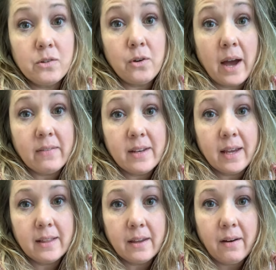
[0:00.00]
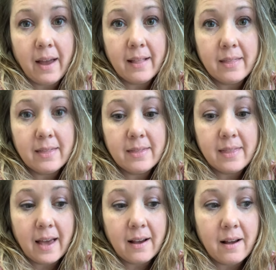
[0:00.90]
You have to take it there at
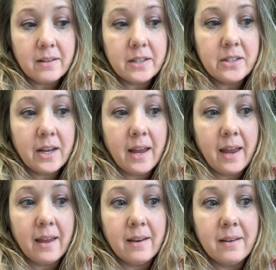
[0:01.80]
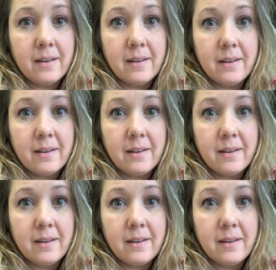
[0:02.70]
that college, and